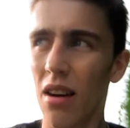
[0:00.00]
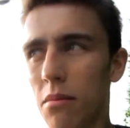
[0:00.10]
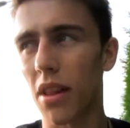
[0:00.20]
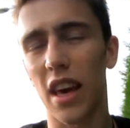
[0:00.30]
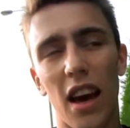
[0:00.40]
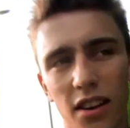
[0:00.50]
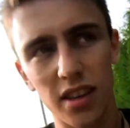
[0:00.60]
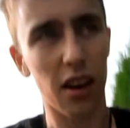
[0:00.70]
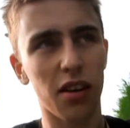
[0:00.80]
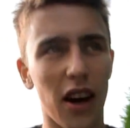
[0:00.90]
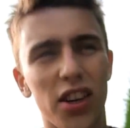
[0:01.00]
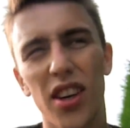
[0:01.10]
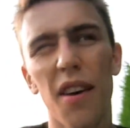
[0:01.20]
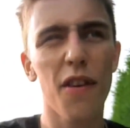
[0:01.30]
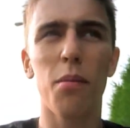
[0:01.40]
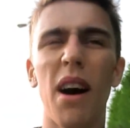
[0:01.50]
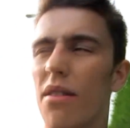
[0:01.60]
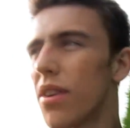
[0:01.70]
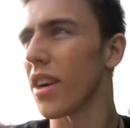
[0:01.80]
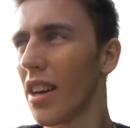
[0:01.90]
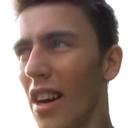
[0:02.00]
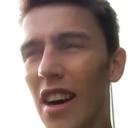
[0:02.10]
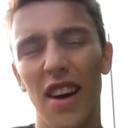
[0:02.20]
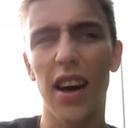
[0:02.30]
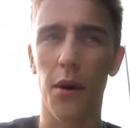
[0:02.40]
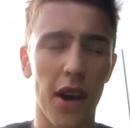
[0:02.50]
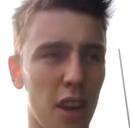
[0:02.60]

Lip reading: But yeah, so I just kind of feel bad for, anyway.